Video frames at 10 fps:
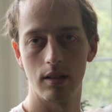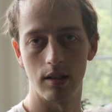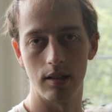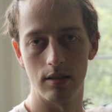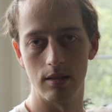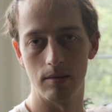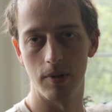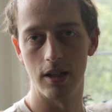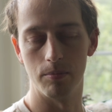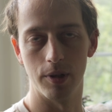He
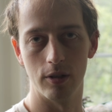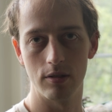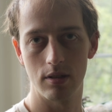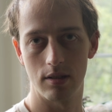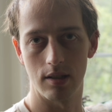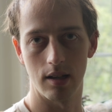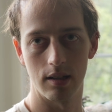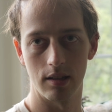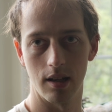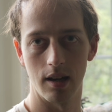made a post
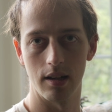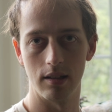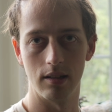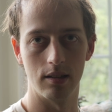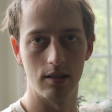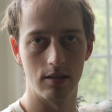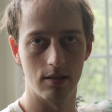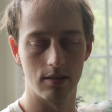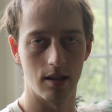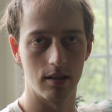saying that he needs
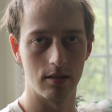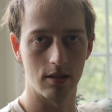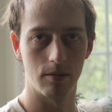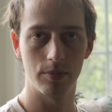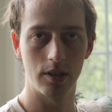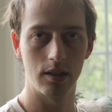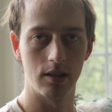to sell his company,